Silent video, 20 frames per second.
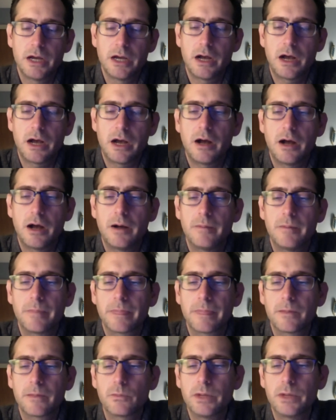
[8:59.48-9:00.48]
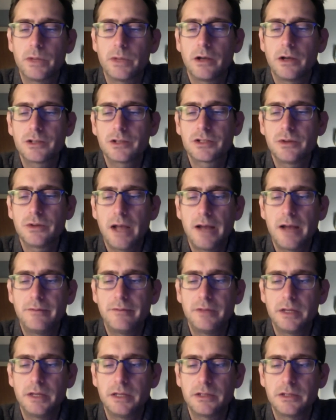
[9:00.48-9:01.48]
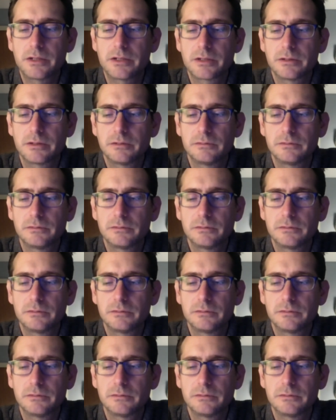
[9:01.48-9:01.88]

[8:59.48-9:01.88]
um, we also have these